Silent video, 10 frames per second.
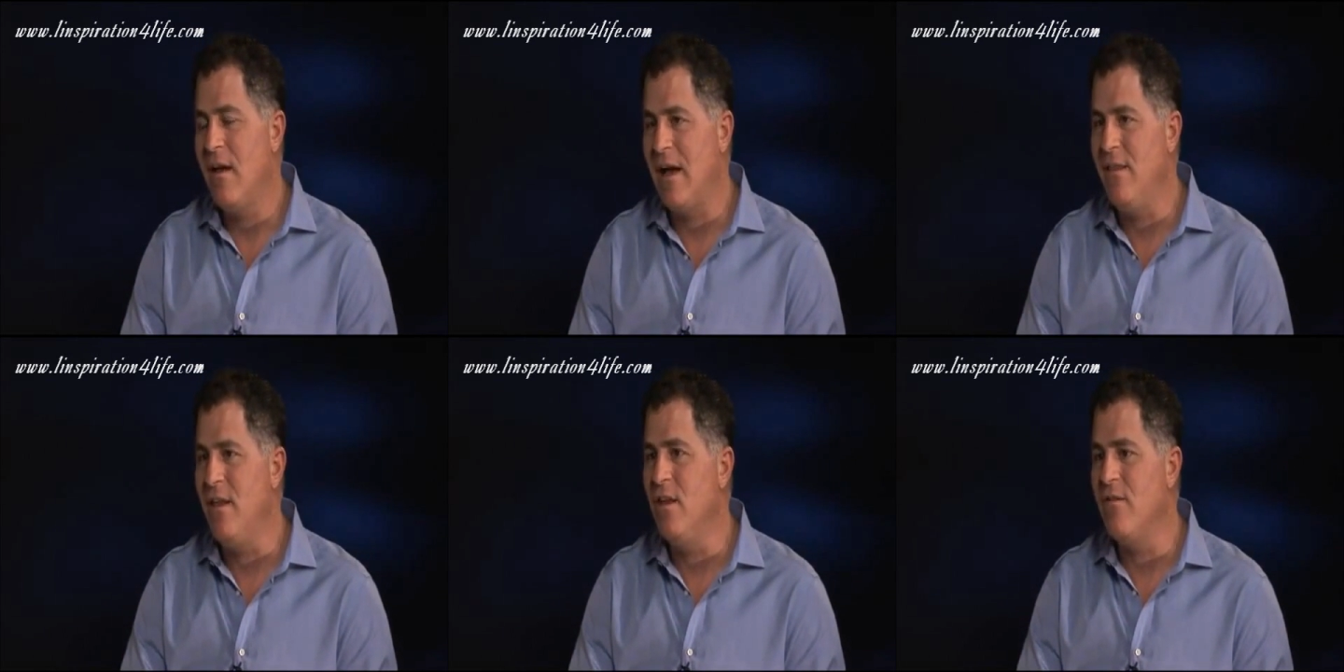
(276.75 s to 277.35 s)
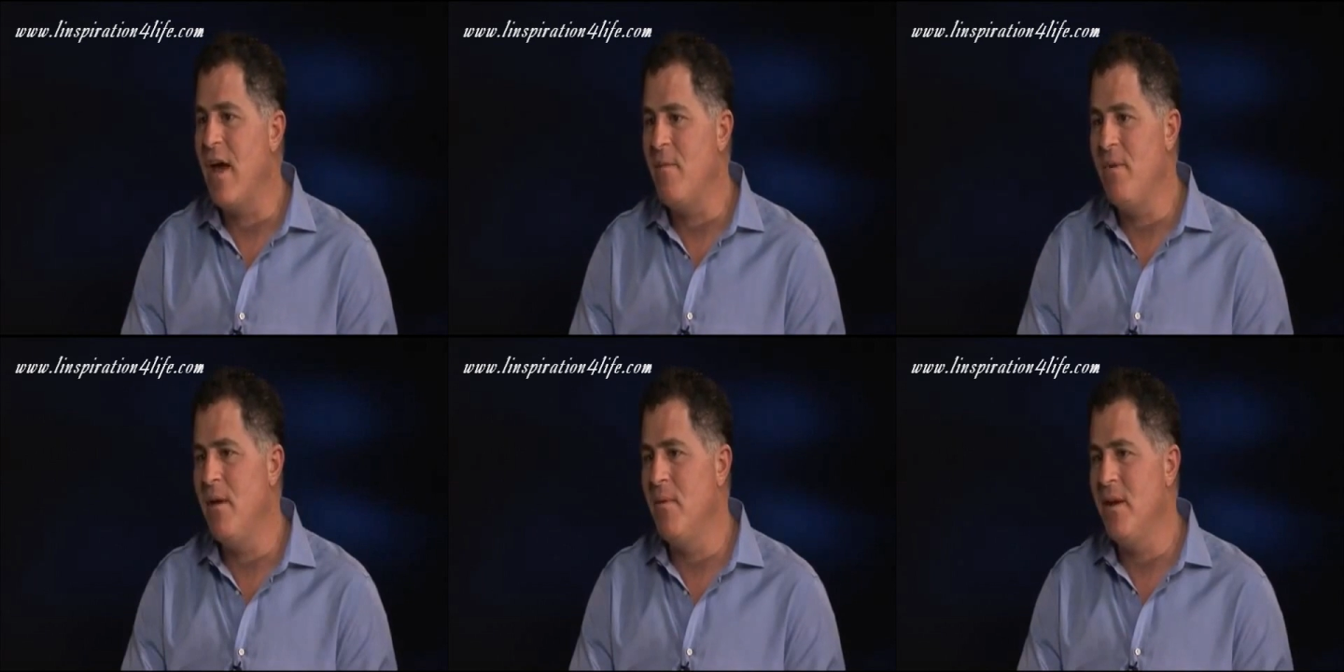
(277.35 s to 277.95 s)
I think you've got to
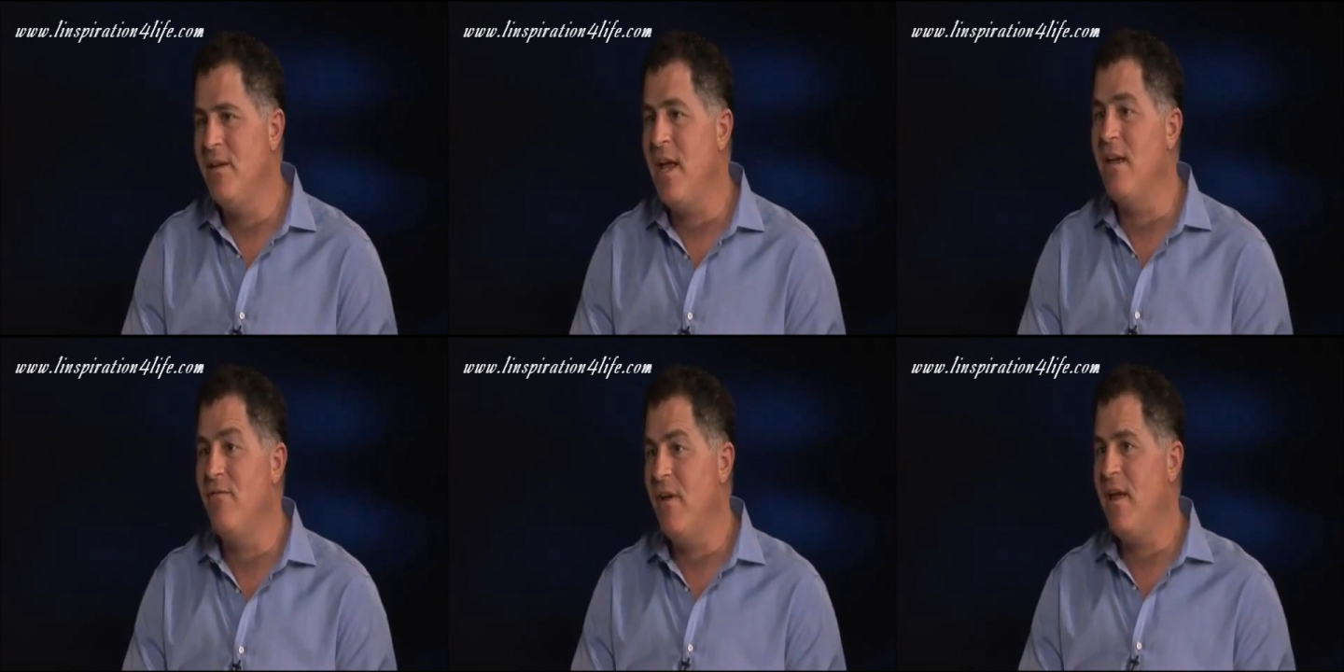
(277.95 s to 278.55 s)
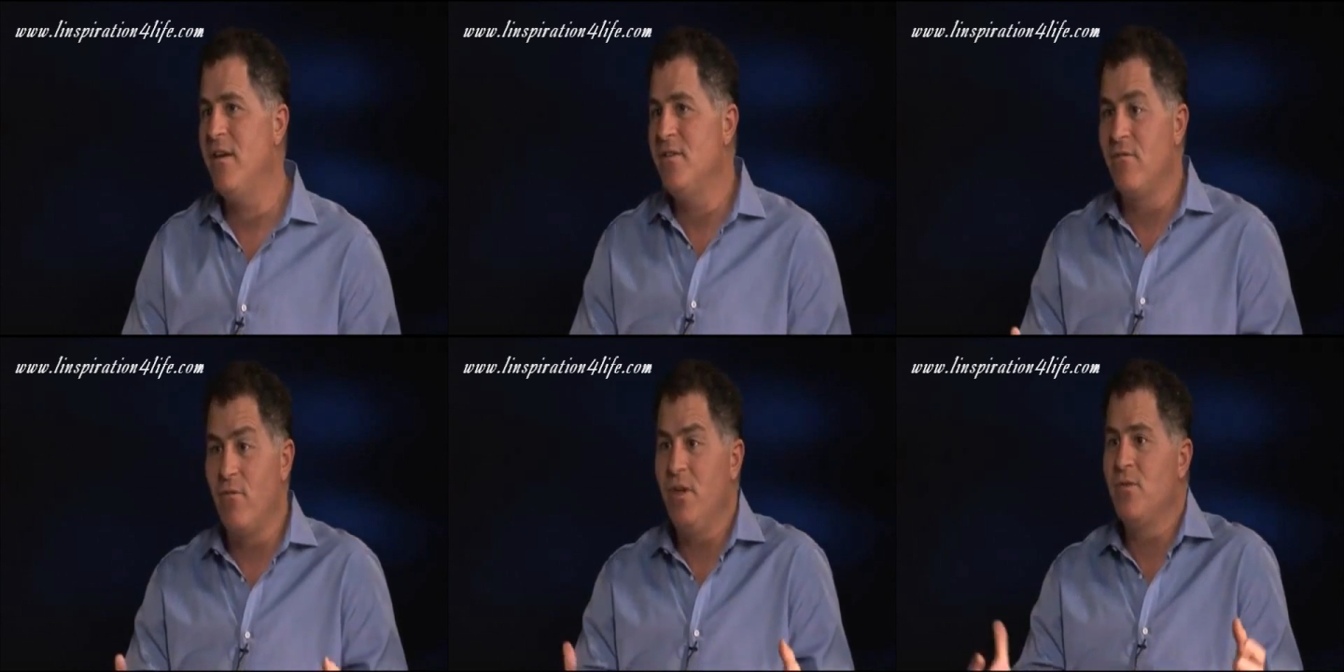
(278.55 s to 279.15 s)
be able to take advantage
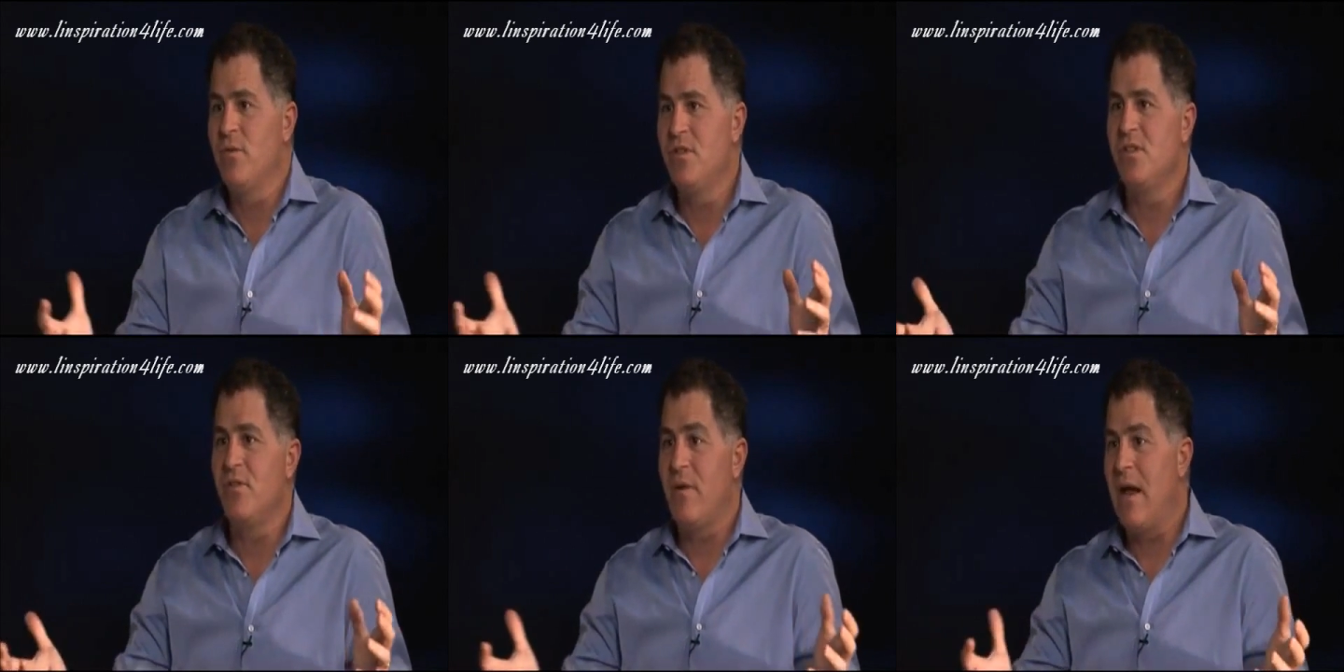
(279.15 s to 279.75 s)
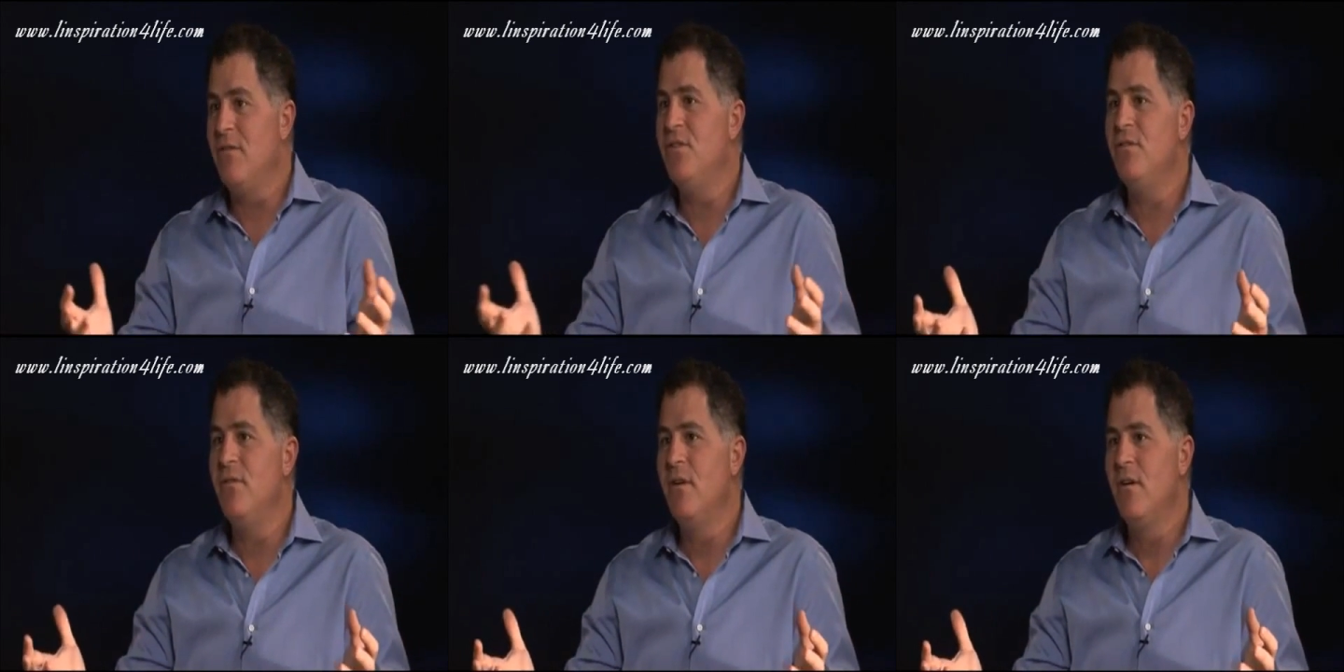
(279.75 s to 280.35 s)
of resources around
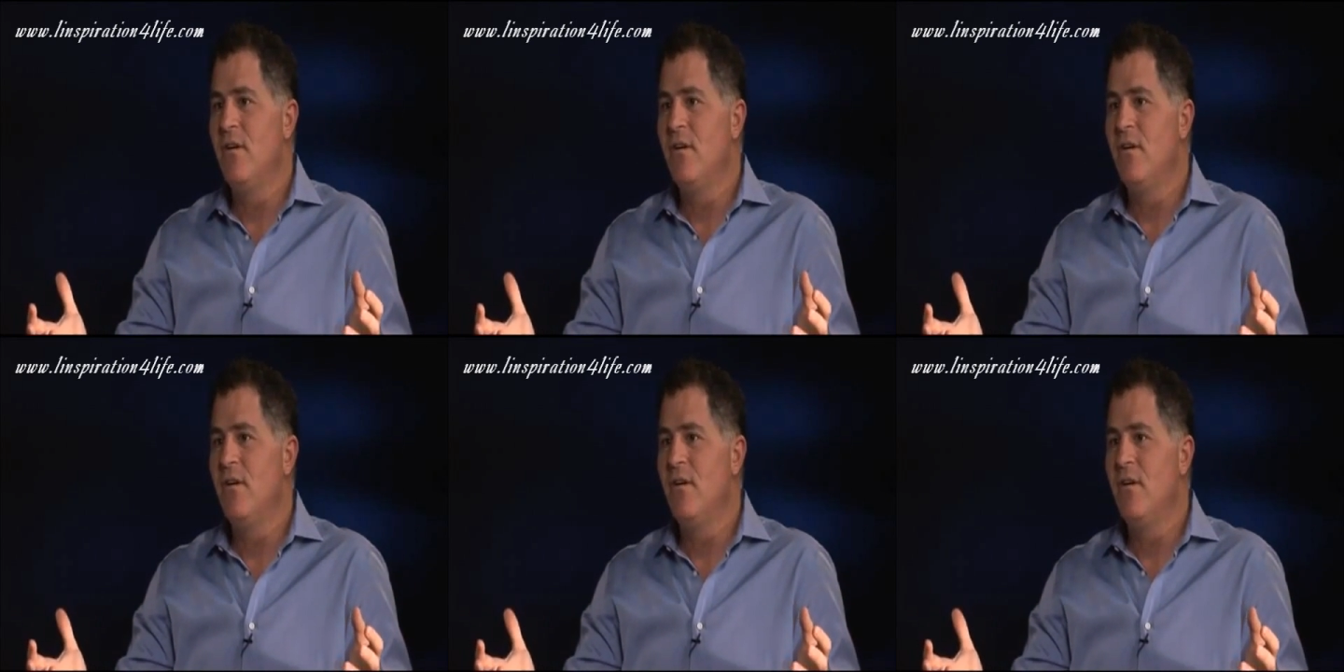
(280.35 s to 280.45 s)
you,